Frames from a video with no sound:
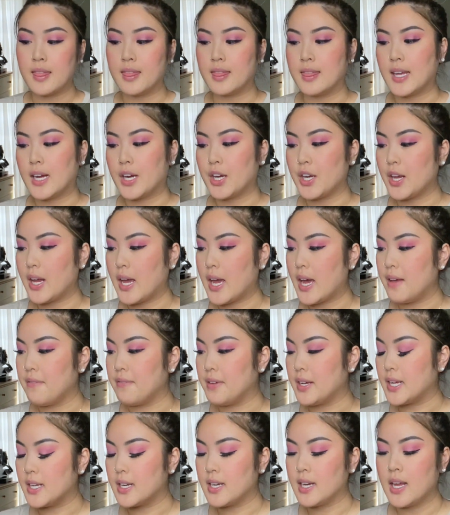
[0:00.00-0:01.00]
There you have
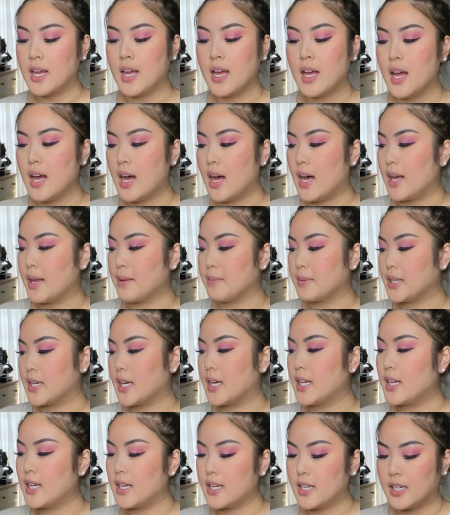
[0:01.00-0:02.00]
it. I'm
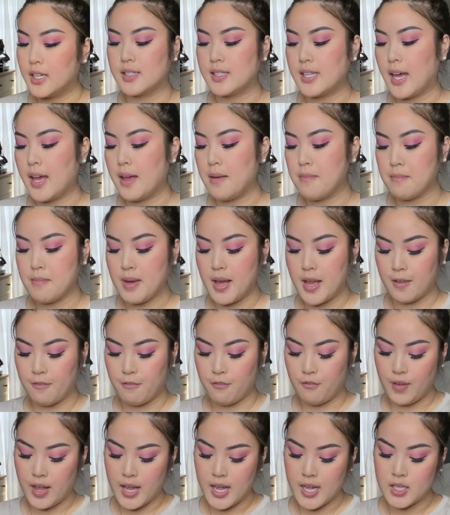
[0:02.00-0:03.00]
gonna set my
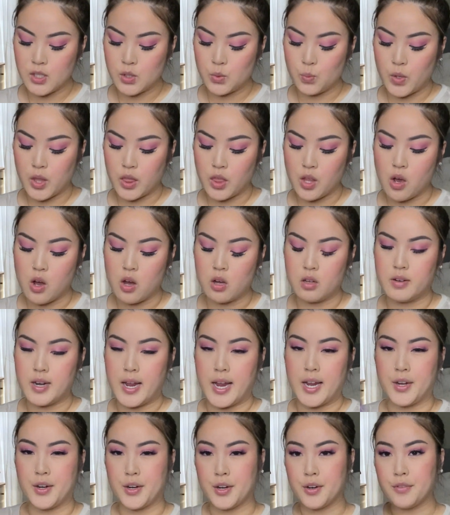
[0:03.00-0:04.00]
face with the
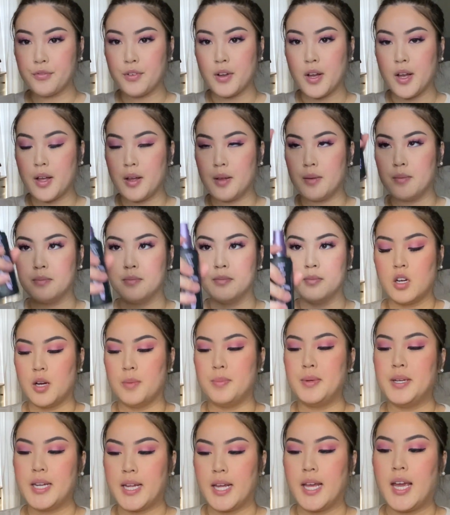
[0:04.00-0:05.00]
all-nighter from
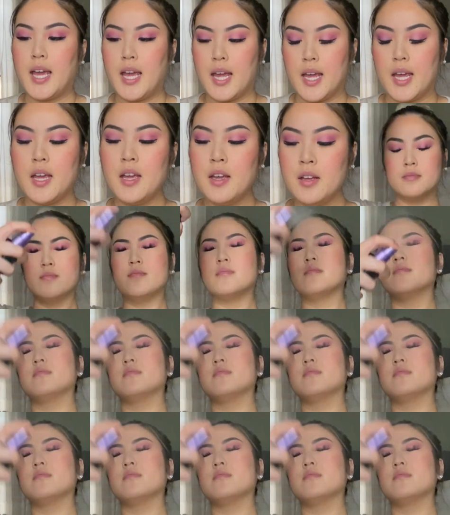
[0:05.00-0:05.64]
Urban Decay.